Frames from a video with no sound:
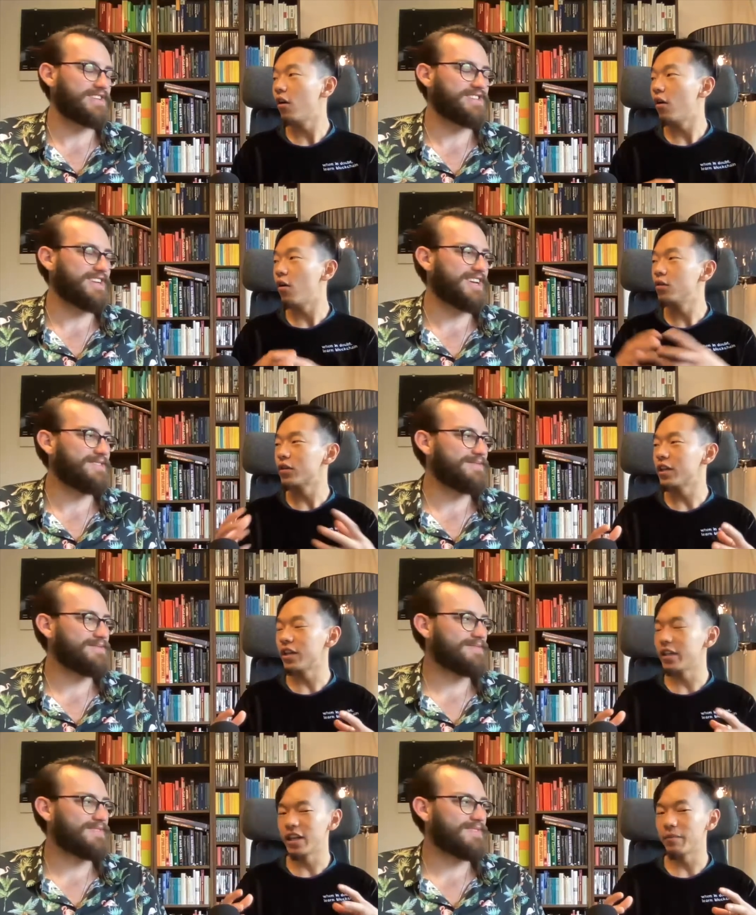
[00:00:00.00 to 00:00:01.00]
Speaker 1: actually. Also, in
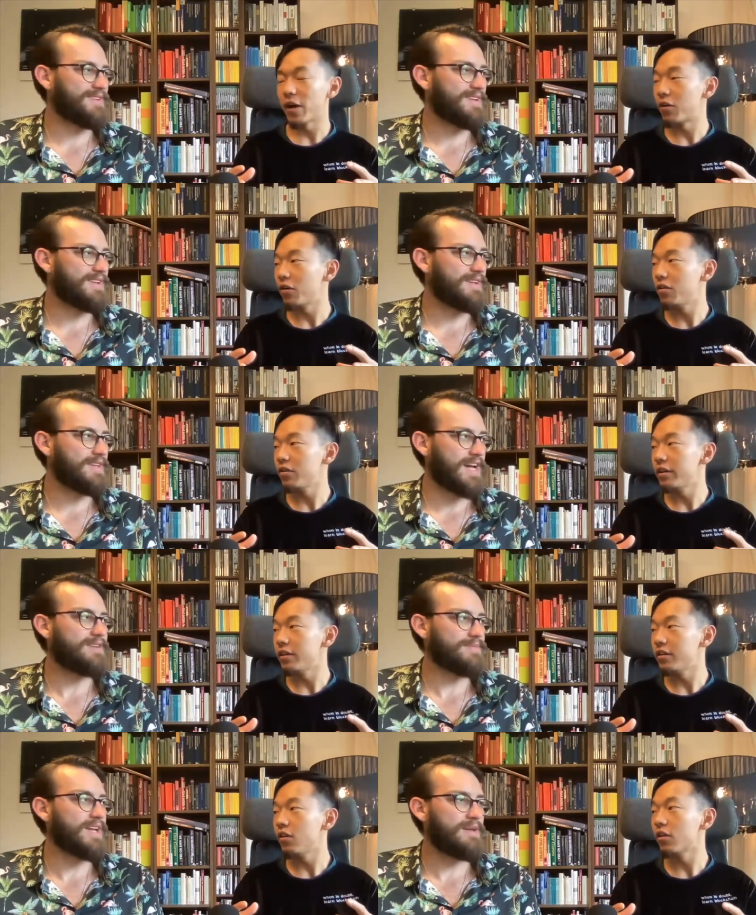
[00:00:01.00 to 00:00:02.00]
a in
Speaker 2: a barrel. Yeah,
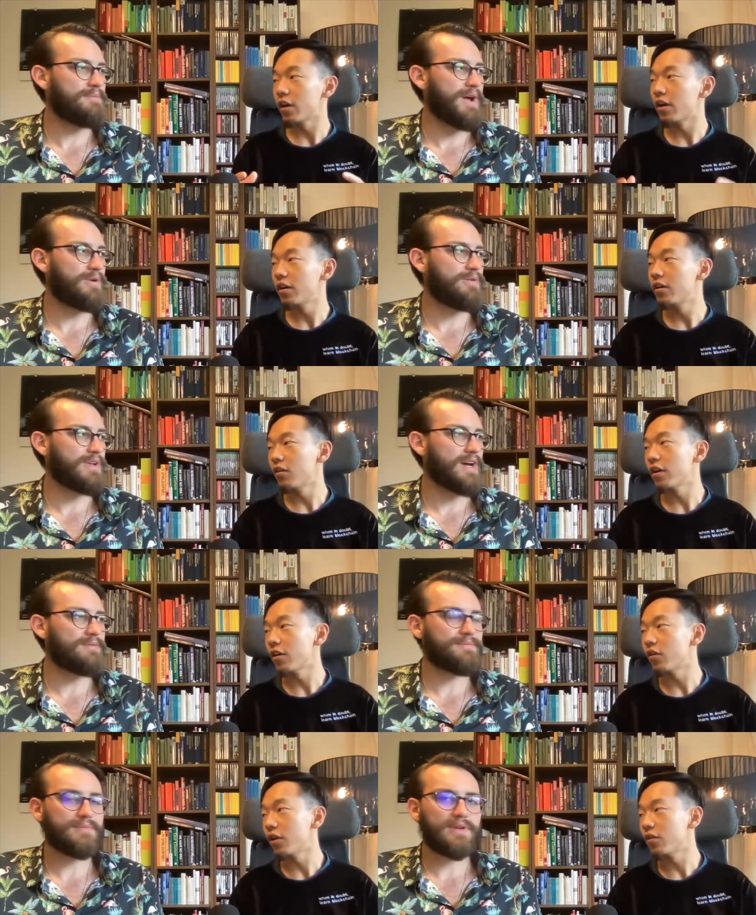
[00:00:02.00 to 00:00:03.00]
in, in okay. a barrel. Okay. Yeah,
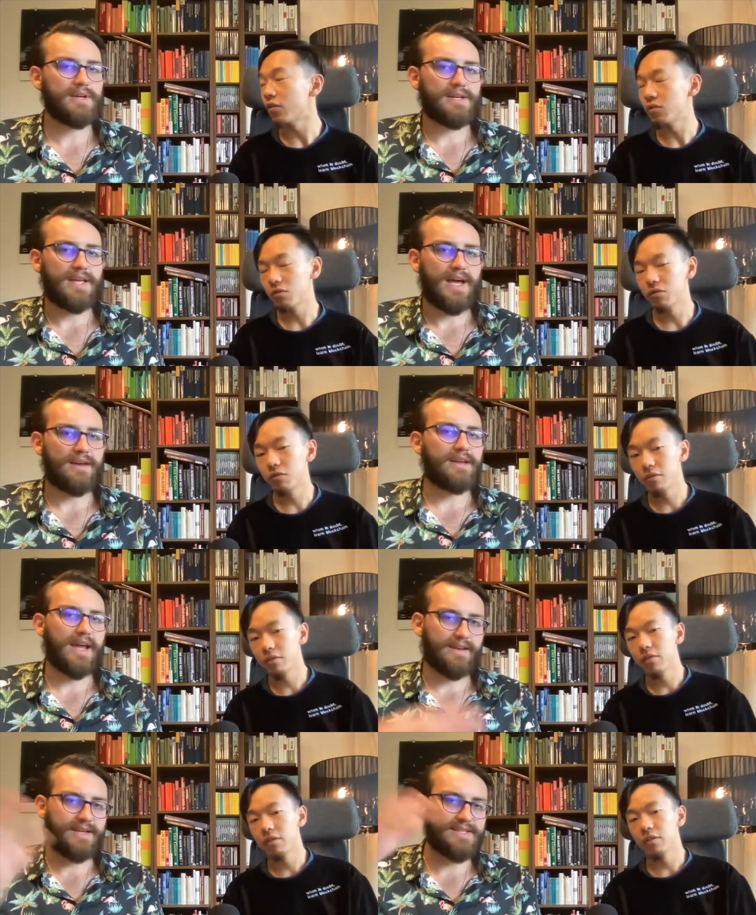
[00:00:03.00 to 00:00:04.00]
okay. And
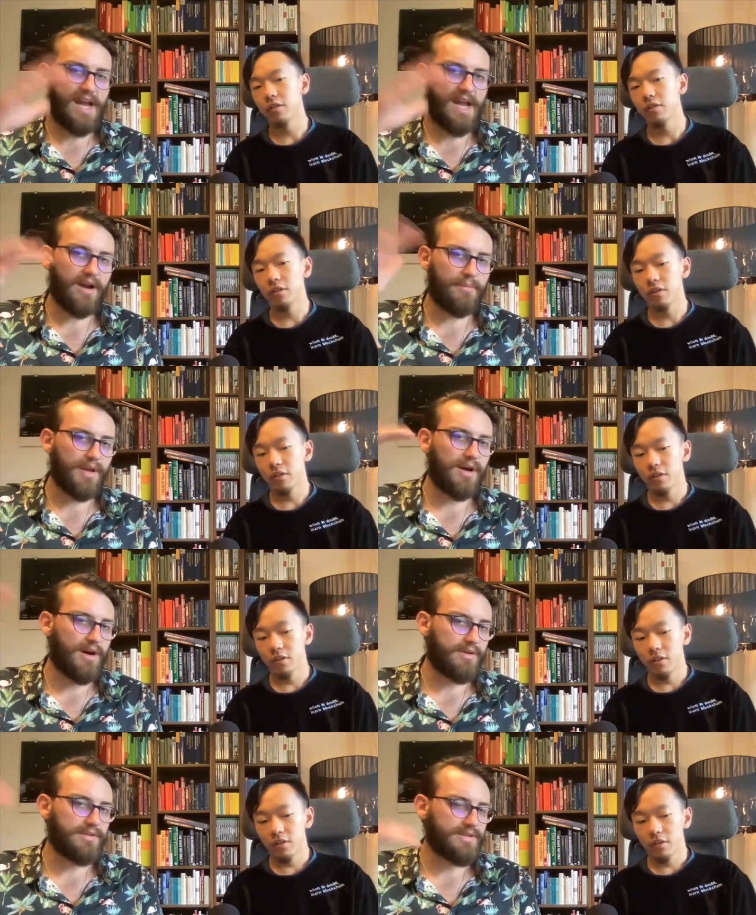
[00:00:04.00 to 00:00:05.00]
like there's air coming
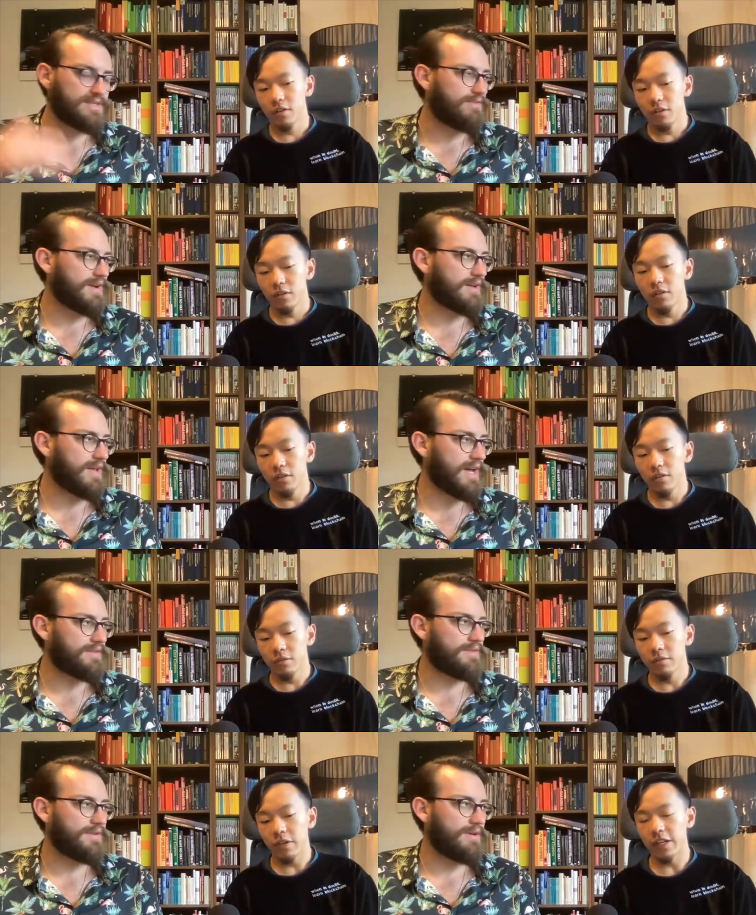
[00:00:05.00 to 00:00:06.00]
out and stuff like
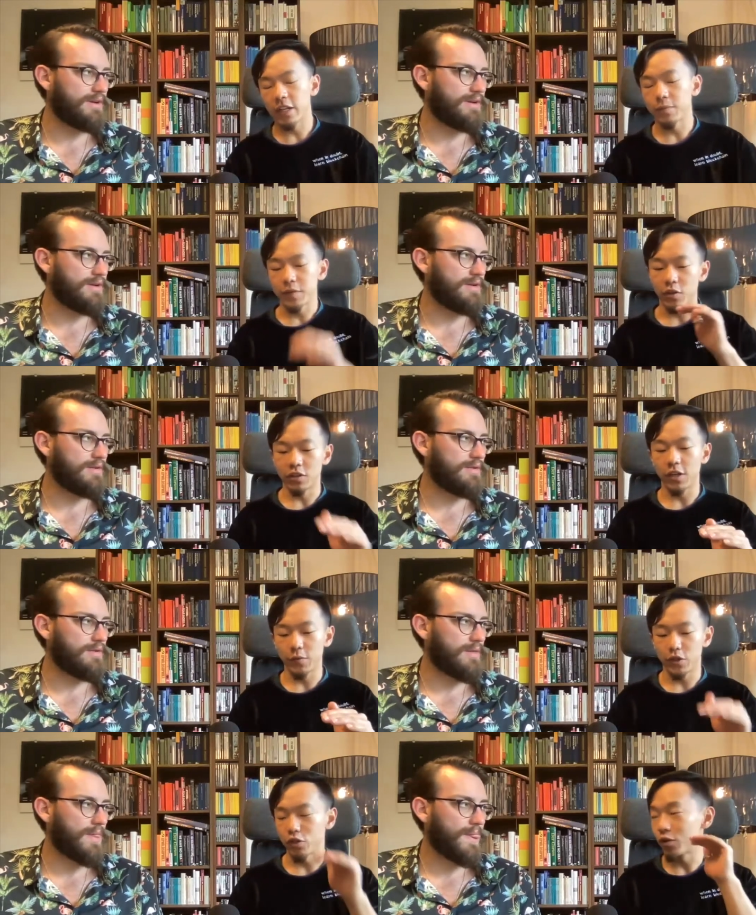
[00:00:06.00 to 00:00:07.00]
that.
Speaker 1: And it has to be certain
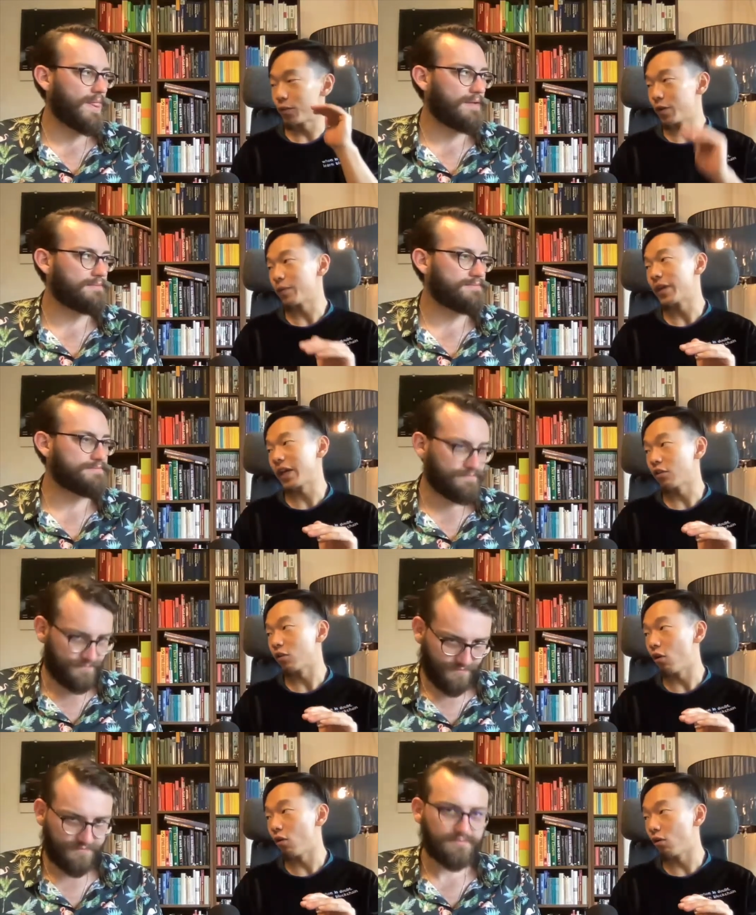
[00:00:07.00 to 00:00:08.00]
temperature, so it could be kind of
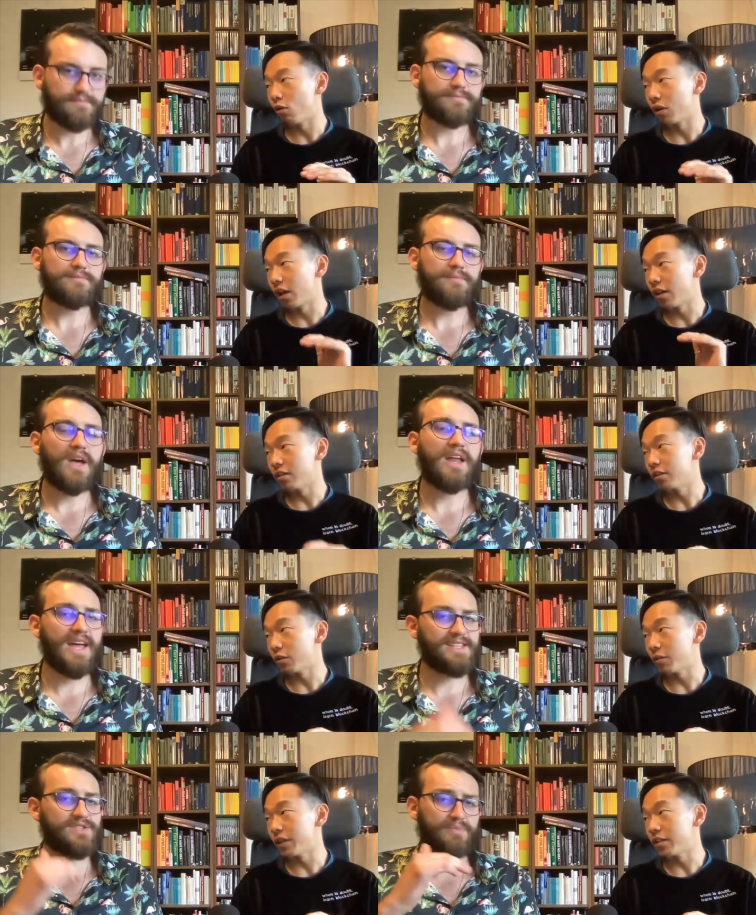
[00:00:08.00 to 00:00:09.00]
cold and.
Speaker 2: It
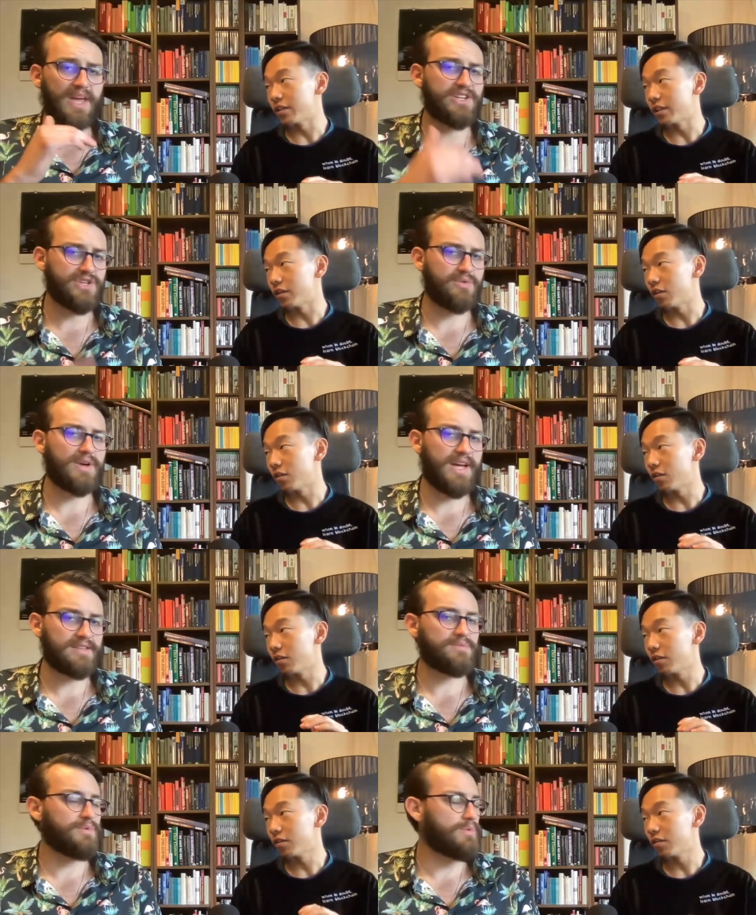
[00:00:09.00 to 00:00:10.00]
has to be actually. You know? It
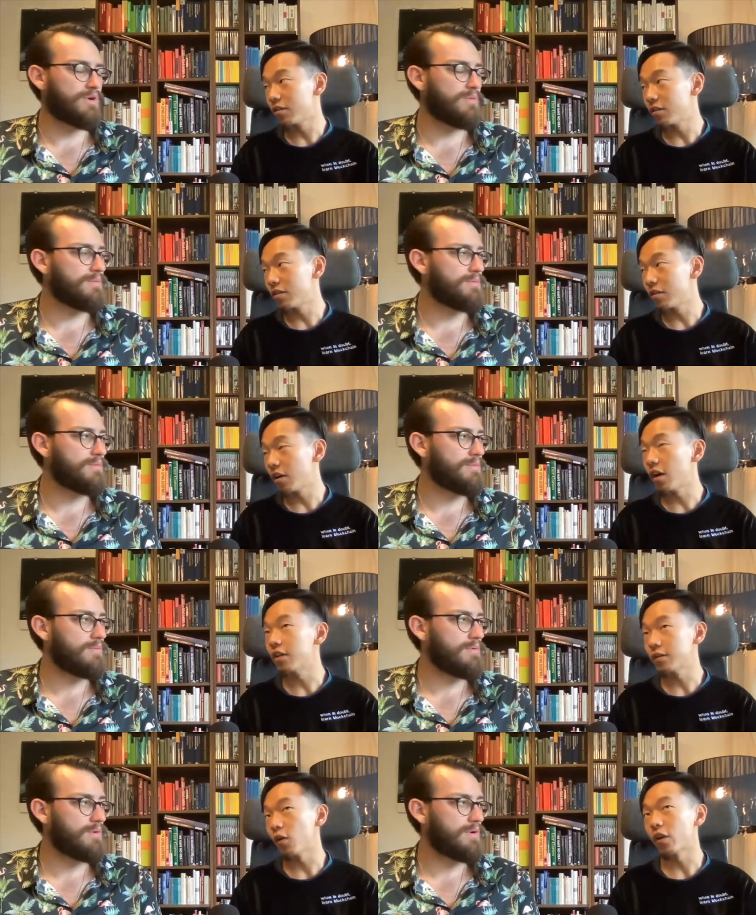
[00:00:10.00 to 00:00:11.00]
has to be warm.
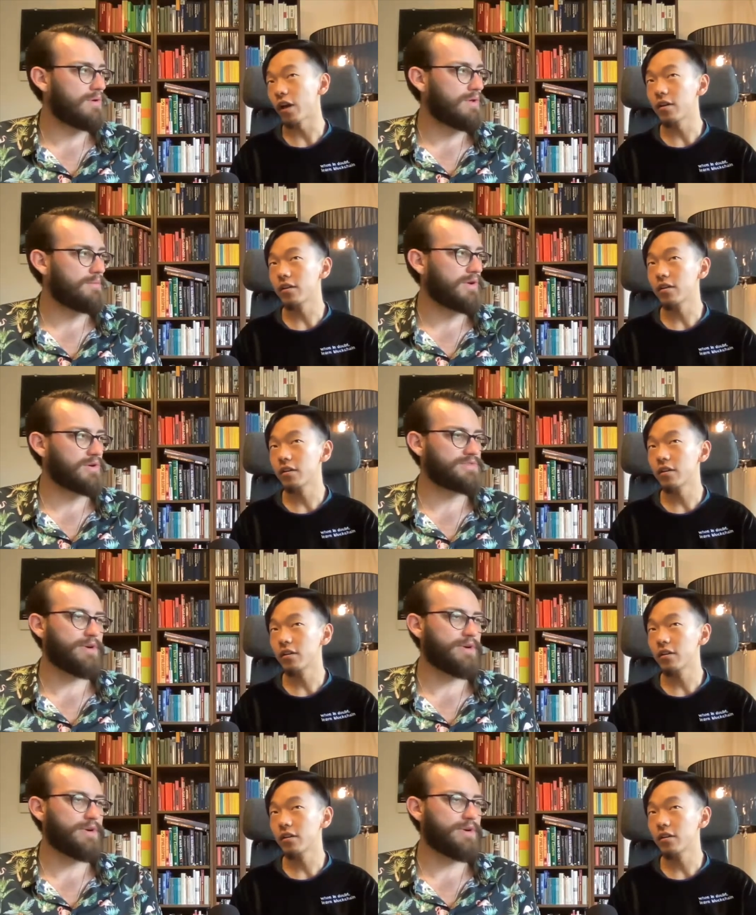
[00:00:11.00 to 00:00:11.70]
Speaker 1: Is it okay?
Speaker 2: Because